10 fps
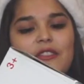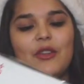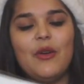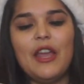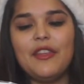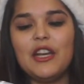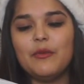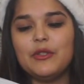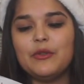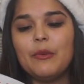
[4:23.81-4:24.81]
So I thought
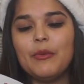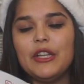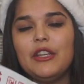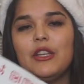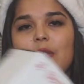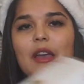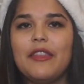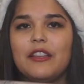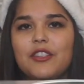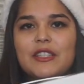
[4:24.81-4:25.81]
it was pretty cute,
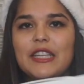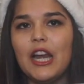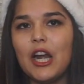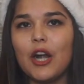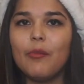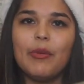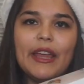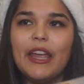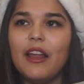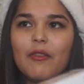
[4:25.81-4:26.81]
and then just seeing her
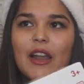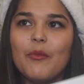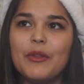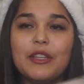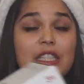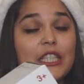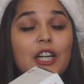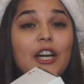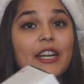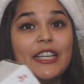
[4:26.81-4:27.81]
playing around with the tea
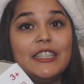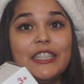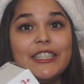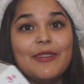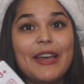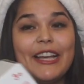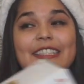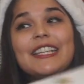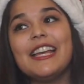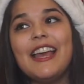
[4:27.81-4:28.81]
cart in TJ
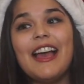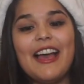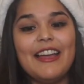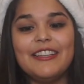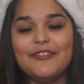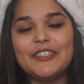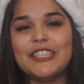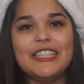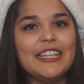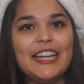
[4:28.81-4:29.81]
Maxx, I
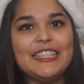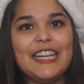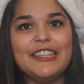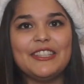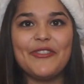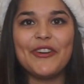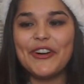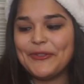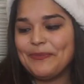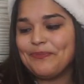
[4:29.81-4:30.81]
definitely had to get this for
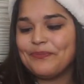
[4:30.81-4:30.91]
her.